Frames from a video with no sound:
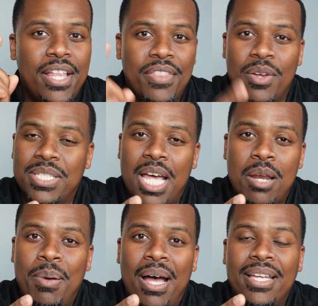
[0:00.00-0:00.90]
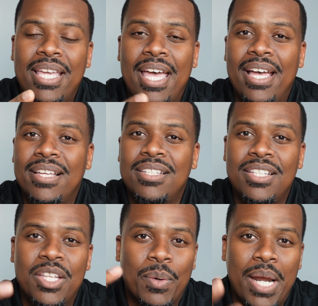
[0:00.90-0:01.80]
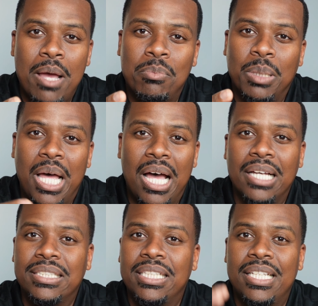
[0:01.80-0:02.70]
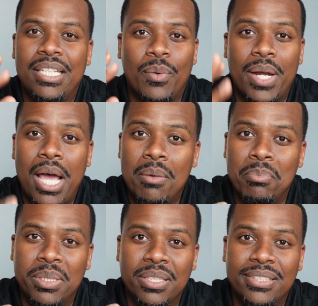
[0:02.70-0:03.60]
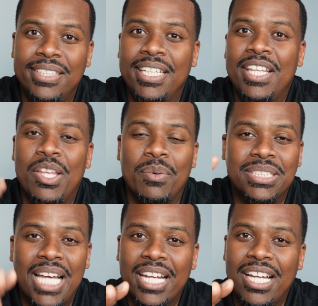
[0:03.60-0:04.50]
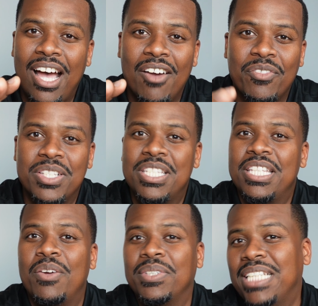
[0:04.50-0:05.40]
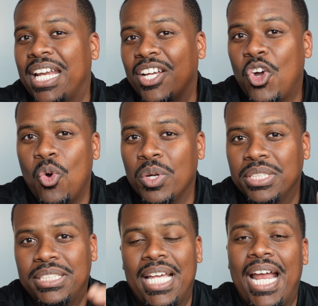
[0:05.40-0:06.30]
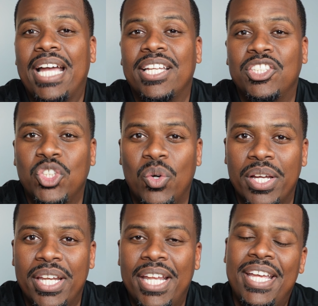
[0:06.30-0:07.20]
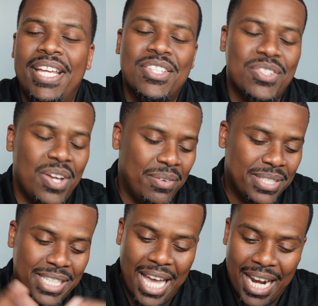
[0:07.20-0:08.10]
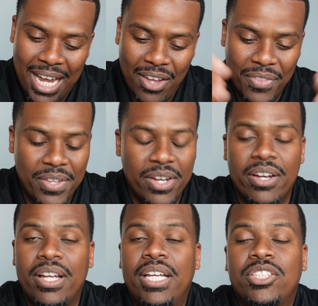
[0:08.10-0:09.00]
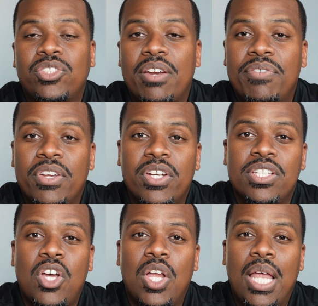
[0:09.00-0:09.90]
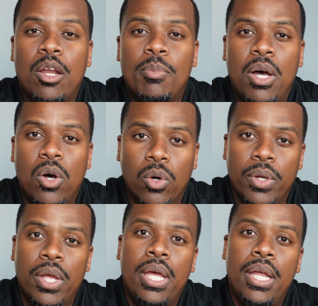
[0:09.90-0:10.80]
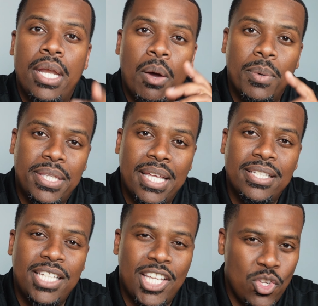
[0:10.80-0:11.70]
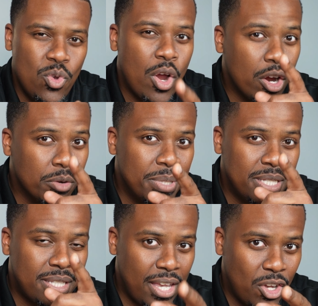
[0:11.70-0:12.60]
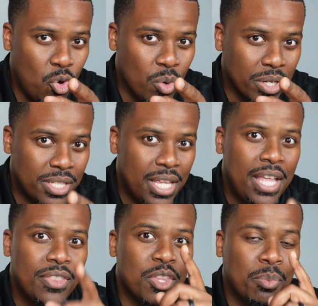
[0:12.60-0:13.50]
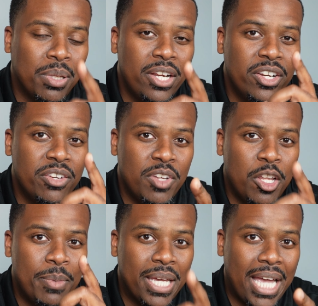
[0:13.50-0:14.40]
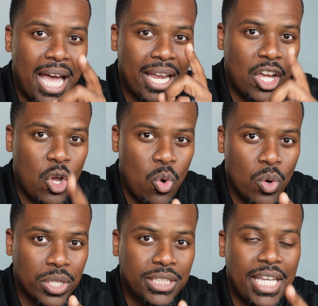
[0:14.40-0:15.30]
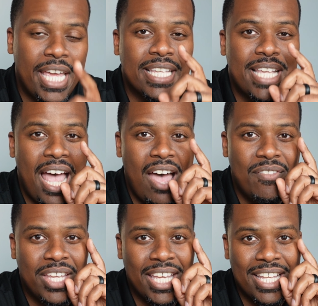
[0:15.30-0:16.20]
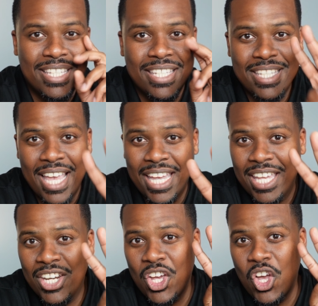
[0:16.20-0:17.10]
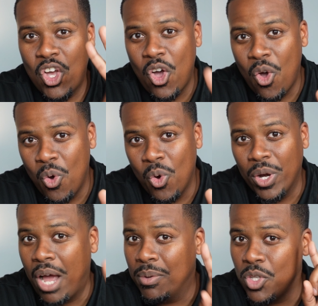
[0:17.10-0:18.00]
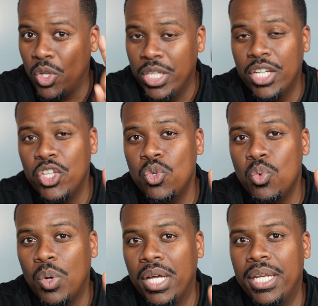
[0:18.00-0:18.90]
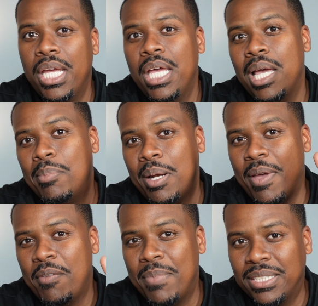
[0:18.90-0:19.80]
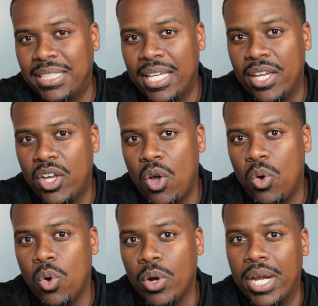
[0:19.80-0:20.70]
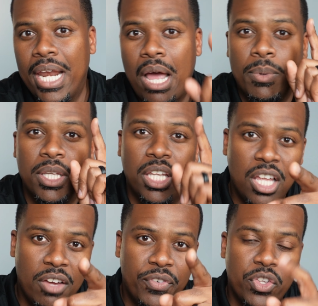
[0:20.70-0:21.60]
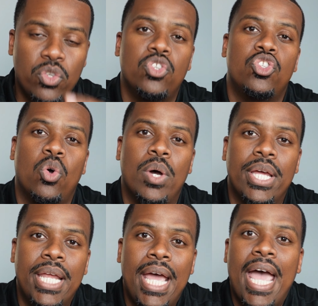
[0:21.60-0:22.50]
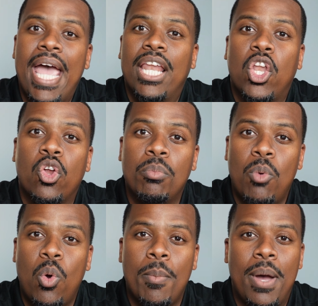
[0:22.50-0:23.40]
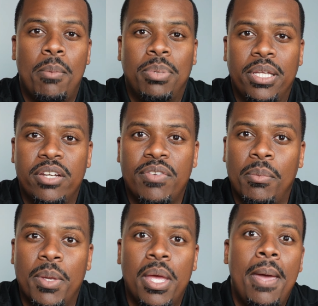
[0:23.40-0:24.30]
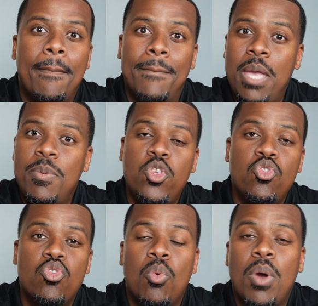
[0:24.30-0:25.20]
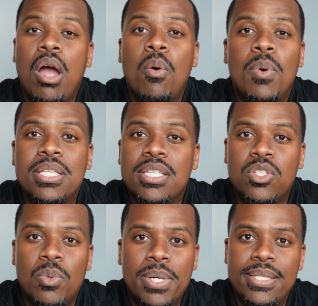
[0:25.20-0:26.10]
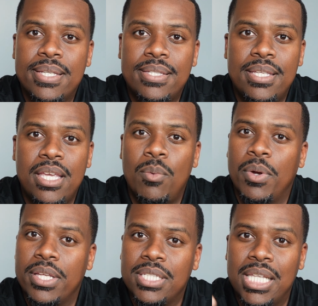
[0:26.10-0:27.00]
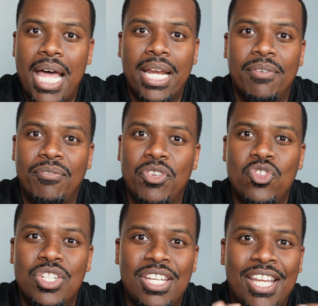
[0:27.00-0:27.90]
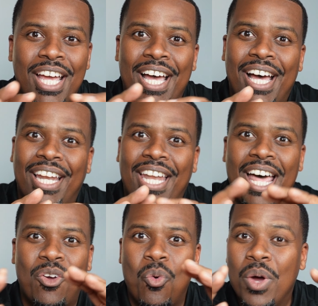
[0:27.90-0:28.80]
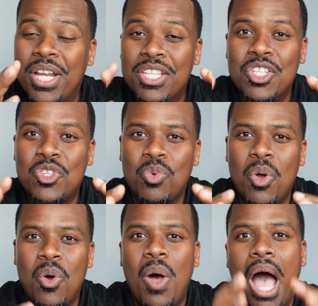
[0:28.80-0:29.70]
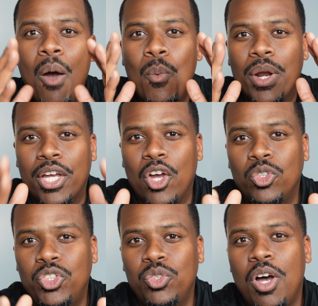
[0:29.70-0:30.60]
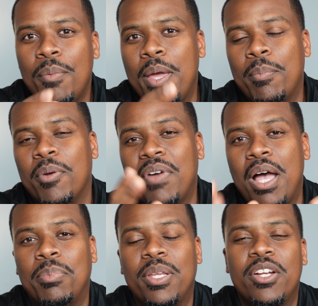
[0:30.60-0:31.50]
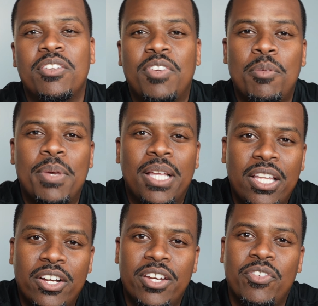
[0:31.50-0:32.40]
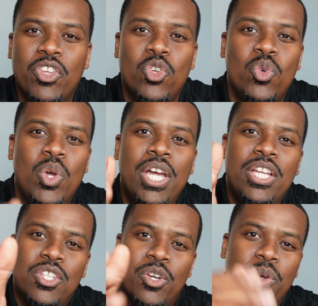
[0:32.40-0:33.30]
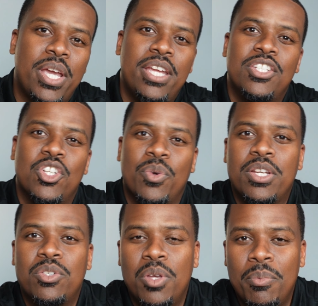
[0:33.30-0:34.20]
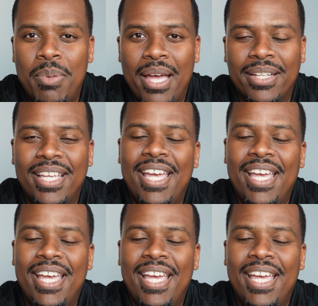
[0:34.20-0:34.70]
There was not a podcast, there were not blogs, there were not books, there was not a conference, there was not a course that I could join. So I was kind of out there trying to figure this all out on my own. Now, with that said, you heard me say course. The Player Development Guide course is having its second cohort. I was only going to do one, but I'm having my second cohort, and I would love for you to join and learn more about player development. Maybe you are where I was in 2016, where there's a lot of confusion, a lot of what is this role? I want to coach you up and provide player development clarity for you to create generational impact.